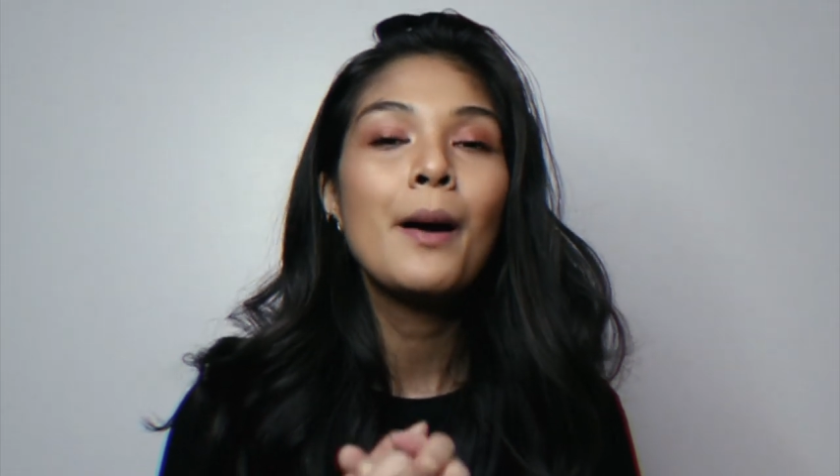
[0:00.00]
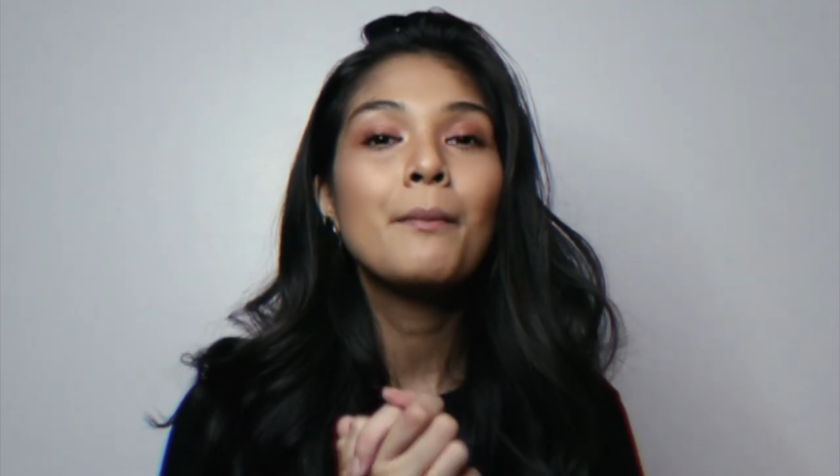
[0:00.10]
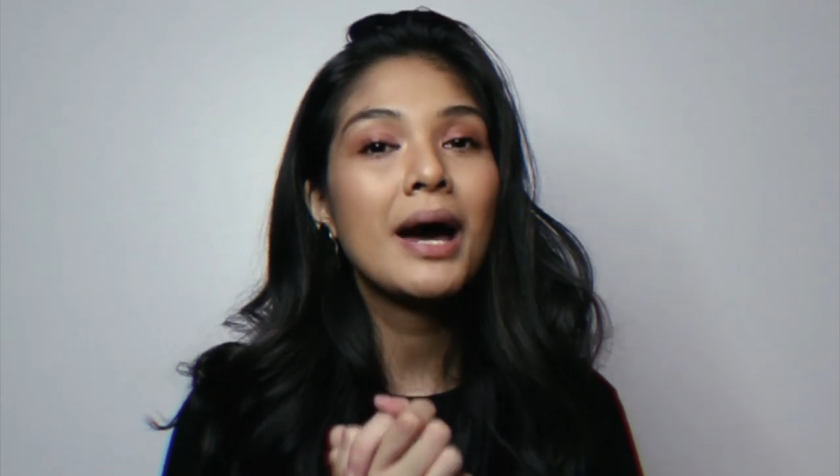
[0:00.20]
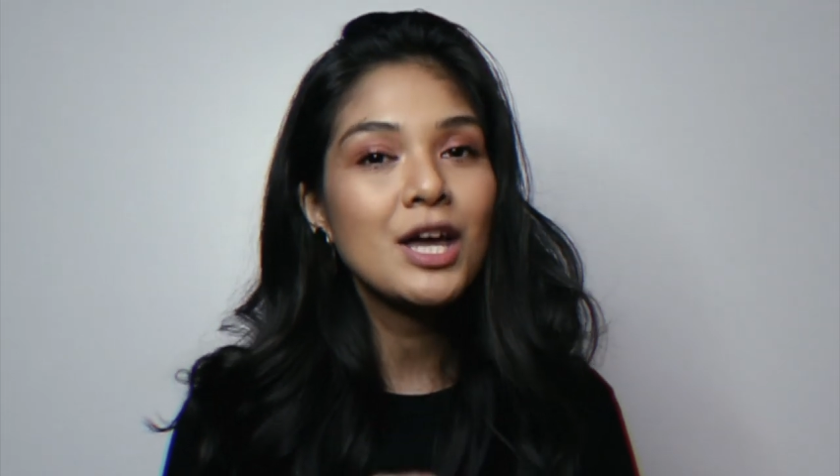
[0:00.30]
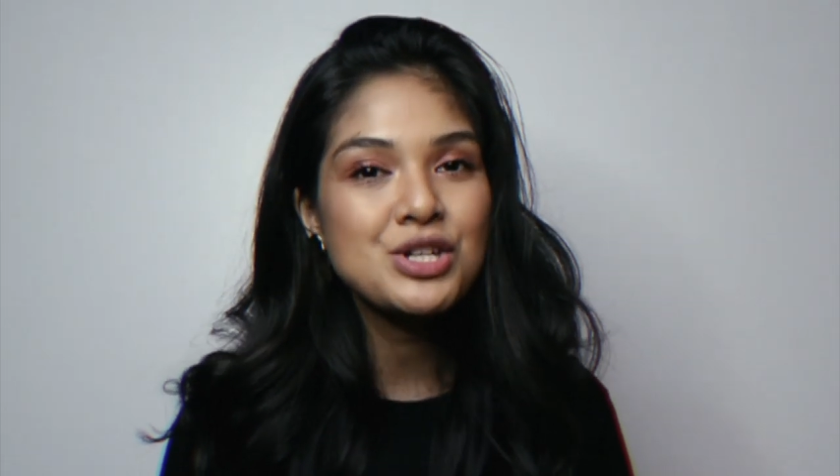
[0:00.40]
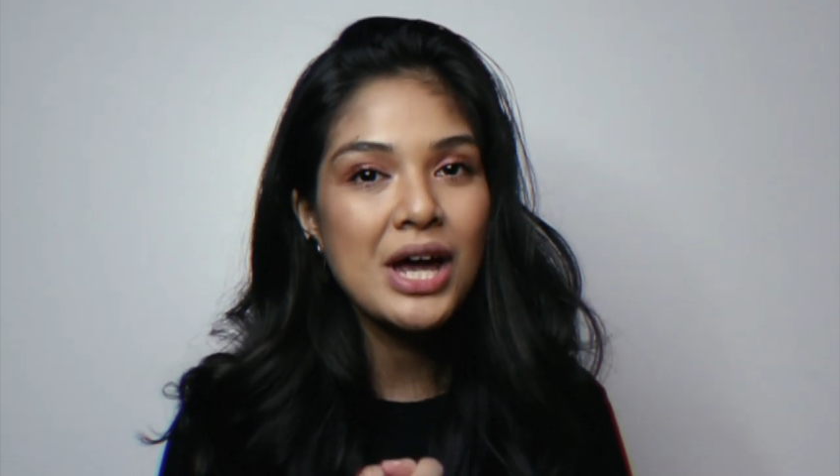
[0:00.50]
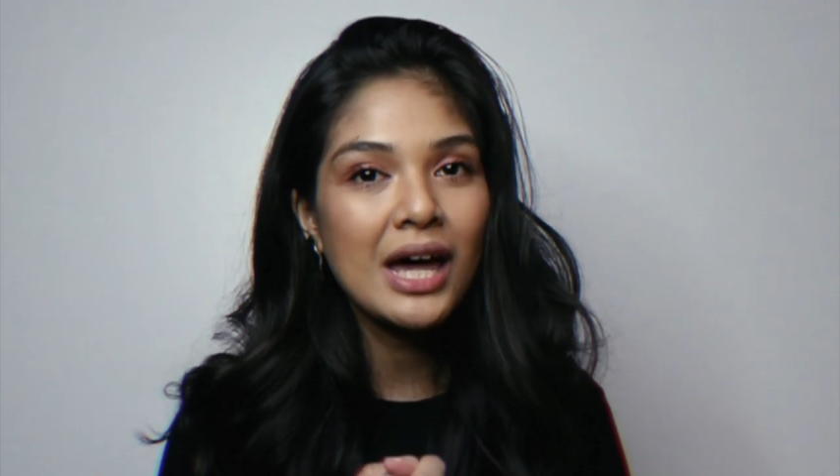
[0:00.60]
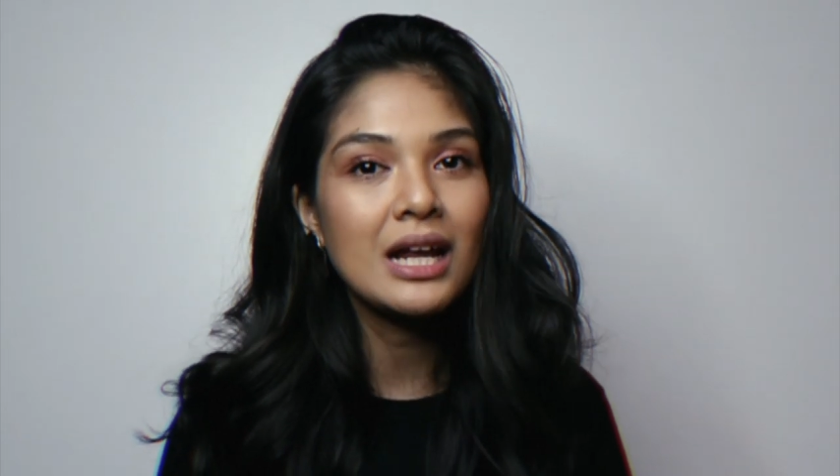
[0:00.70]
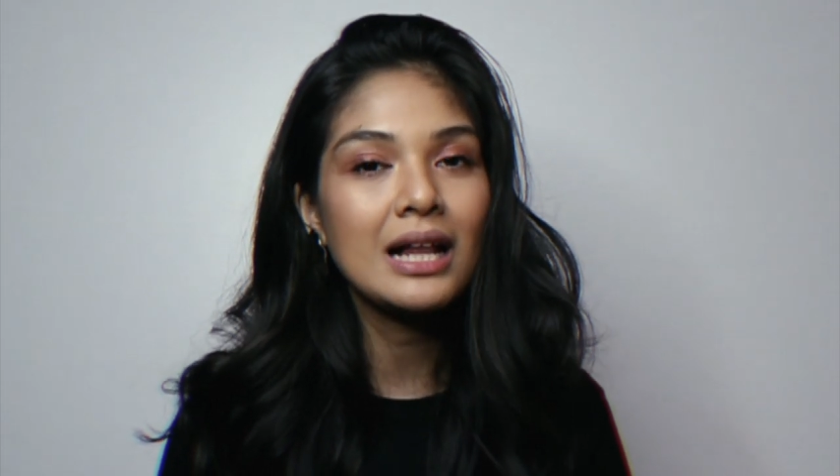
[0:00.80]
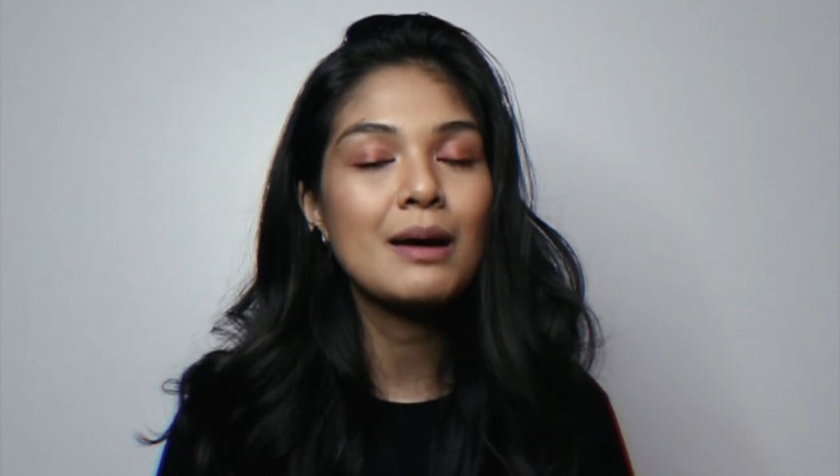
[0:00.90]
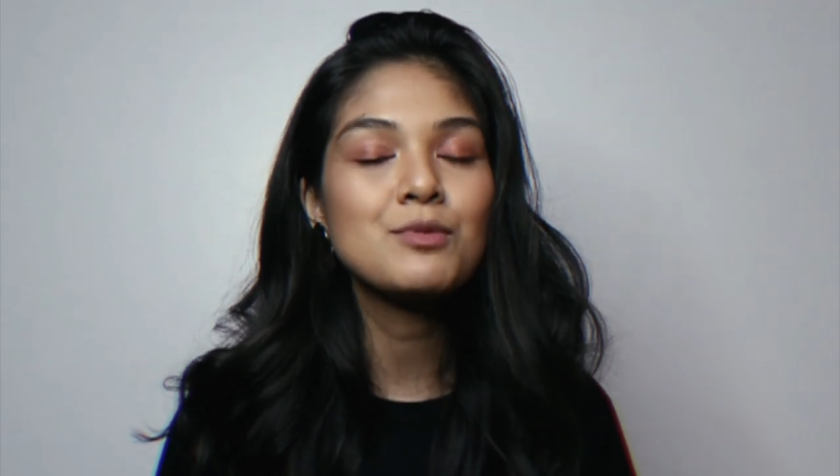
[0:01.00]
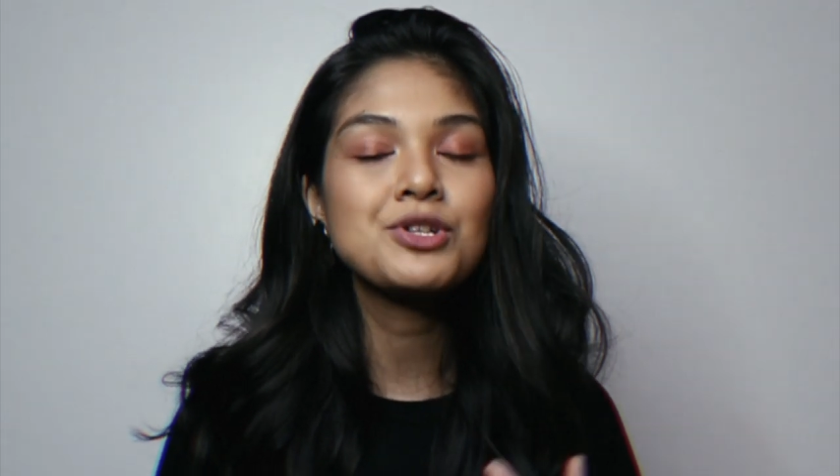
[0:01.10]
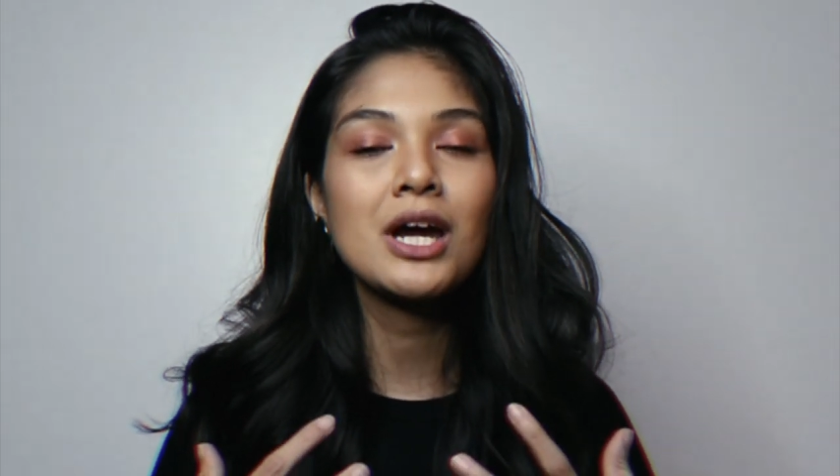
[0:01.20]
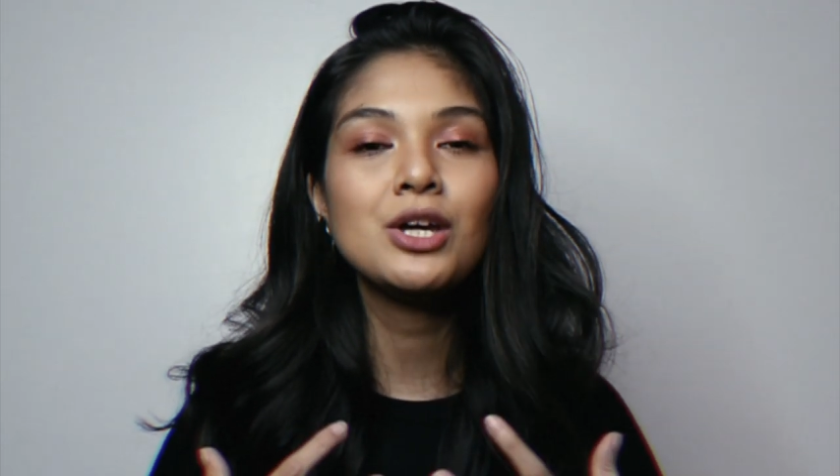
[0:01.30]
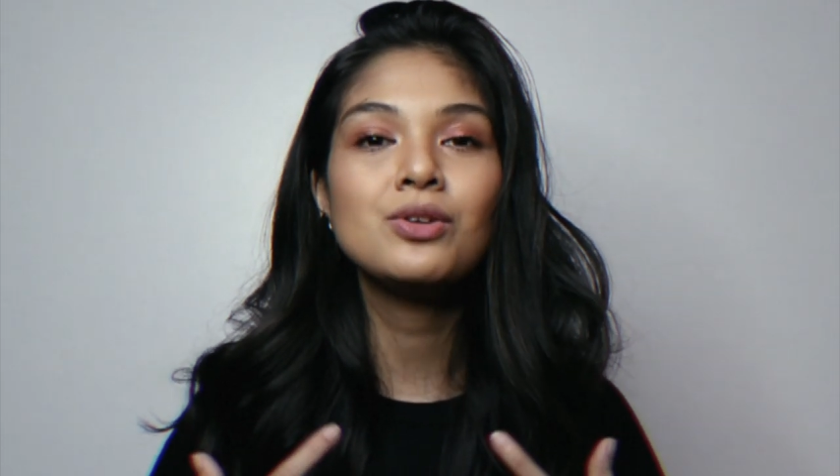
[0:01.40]
my channel, I'm
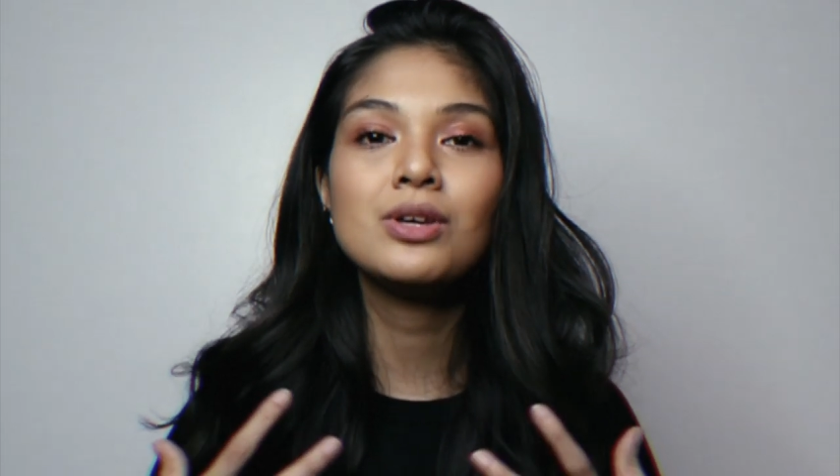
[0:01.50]
trying